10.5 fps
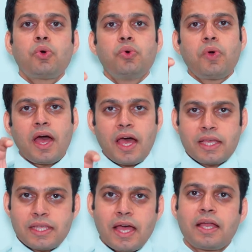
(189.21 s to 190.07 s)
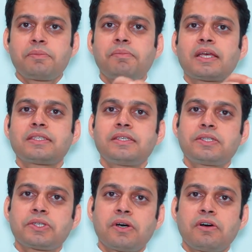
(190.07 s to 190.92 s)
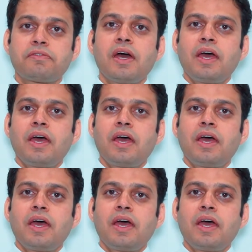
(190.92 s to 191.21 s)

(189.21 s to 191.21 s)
who has had past history of